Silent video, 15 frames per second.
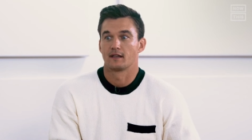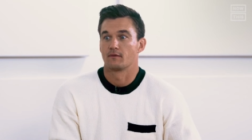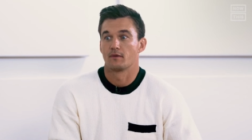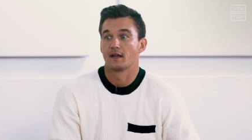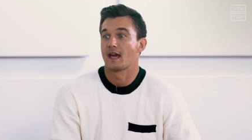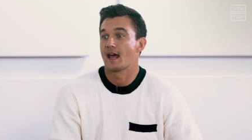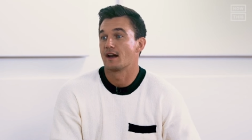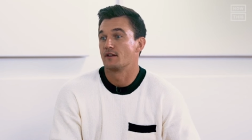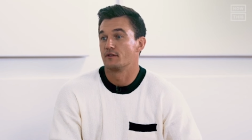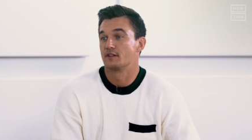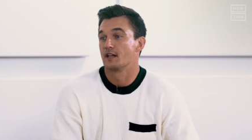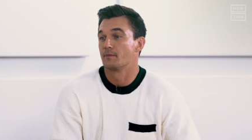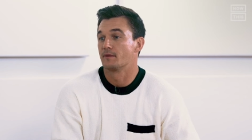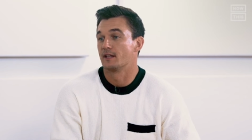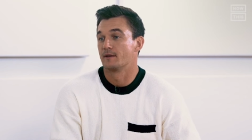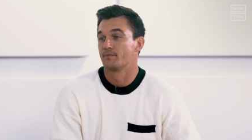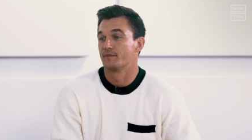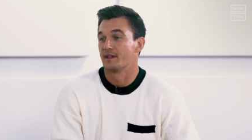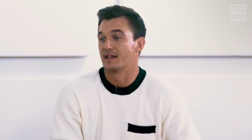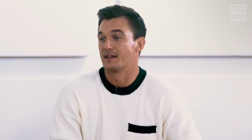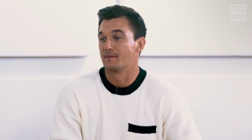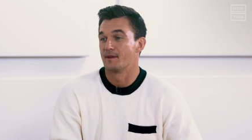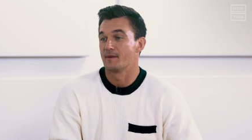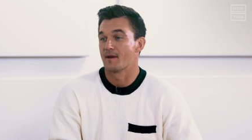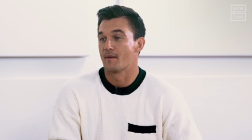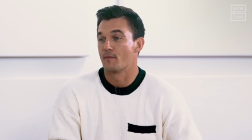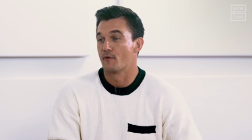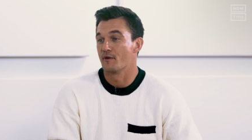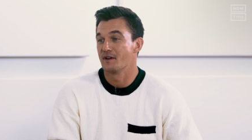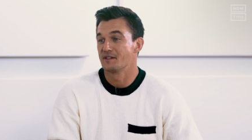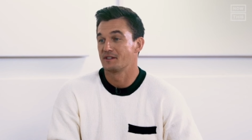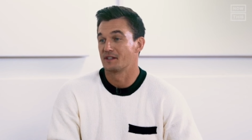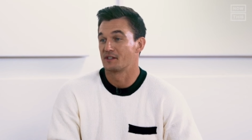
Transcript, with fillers: well, we gotta do something. And me and my boys just